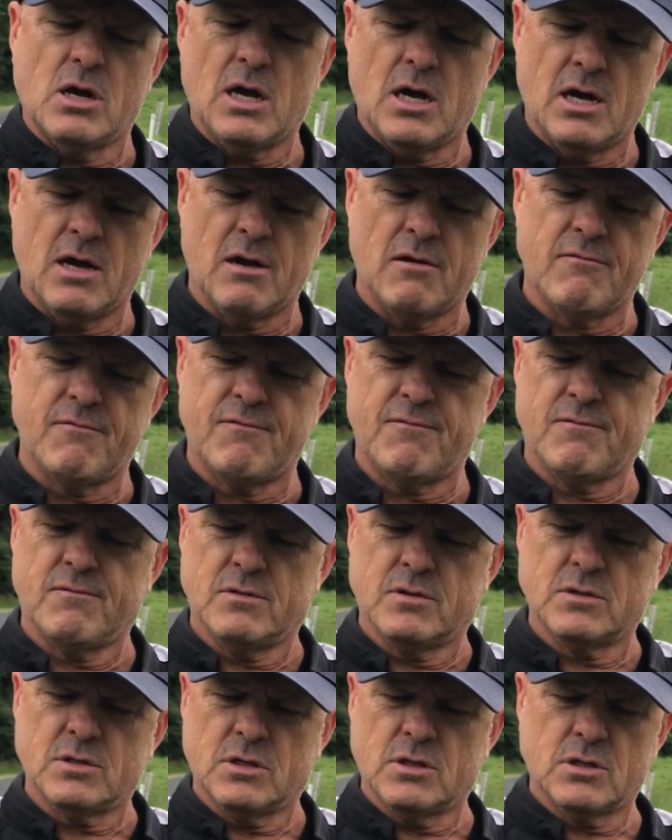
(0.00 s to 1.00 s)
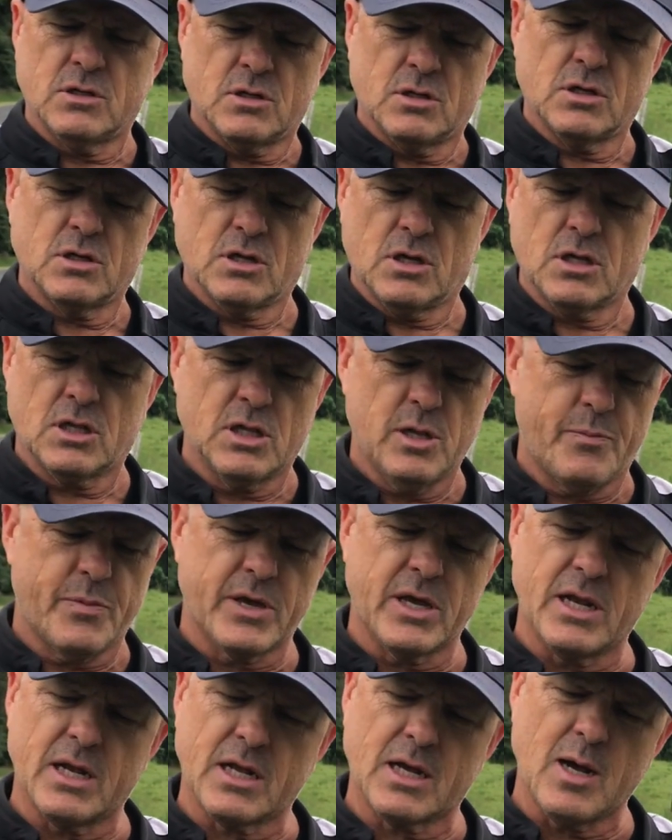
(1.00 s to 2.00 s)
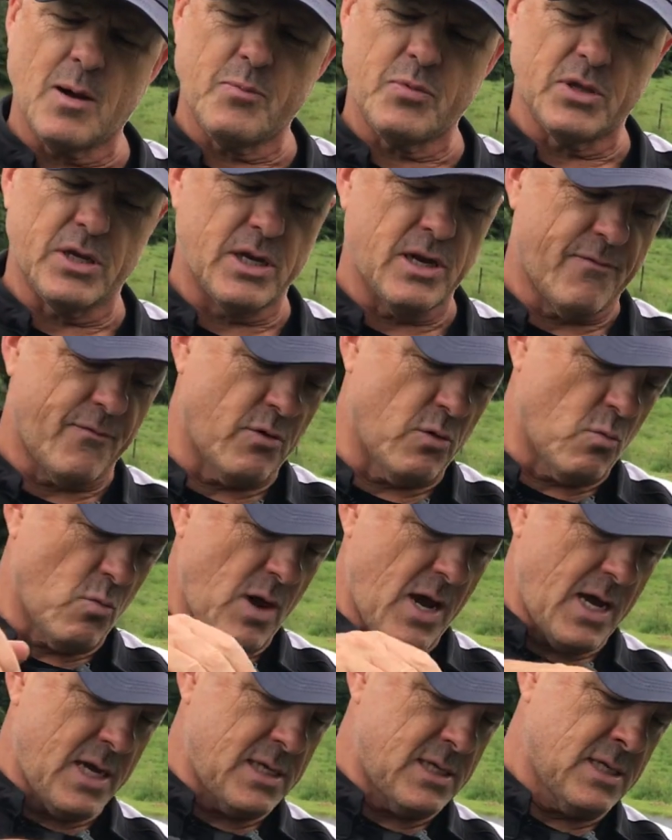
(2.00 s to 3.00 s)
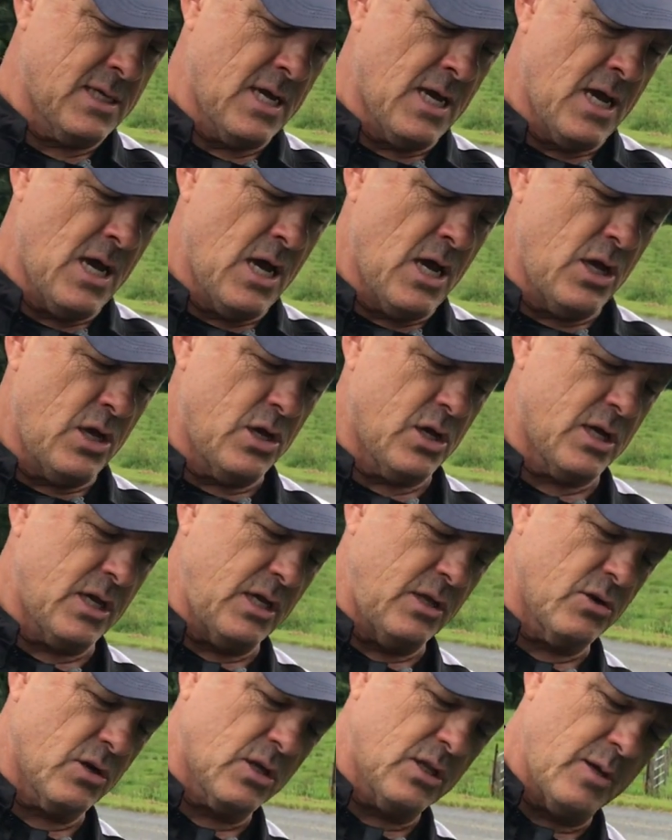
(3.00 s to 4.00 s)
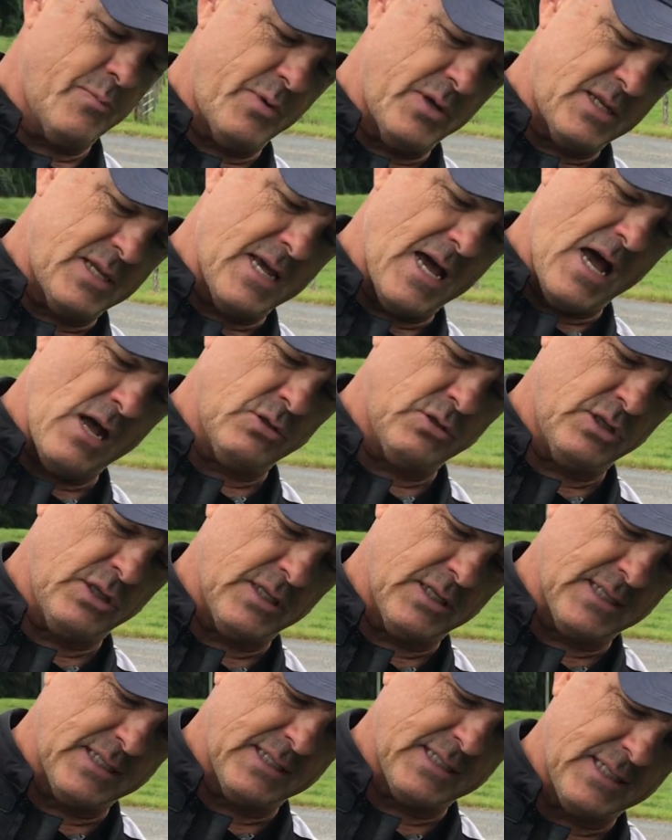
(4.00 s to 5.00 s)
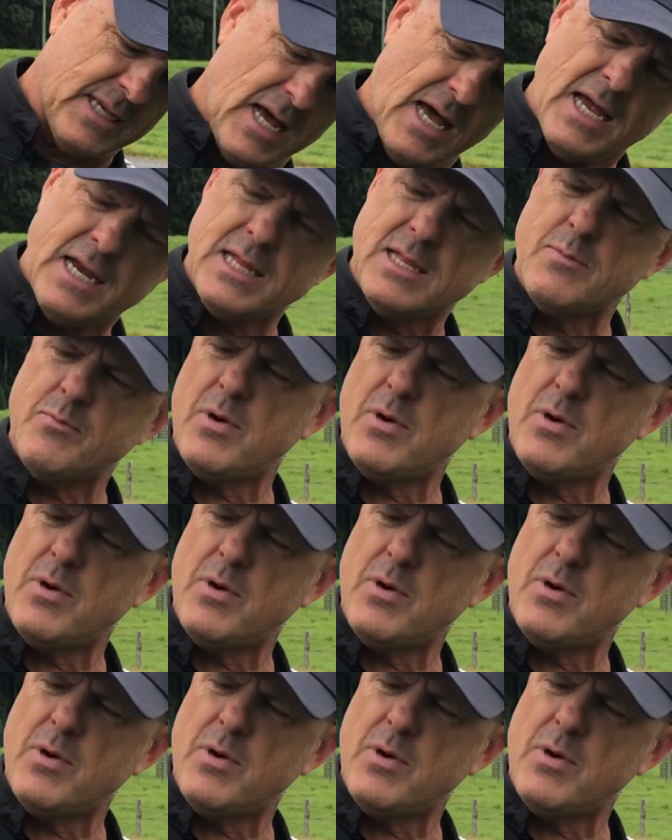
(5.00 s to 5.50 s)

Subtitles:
of clipping it a couple of different ways. You can either clip it down to the side of the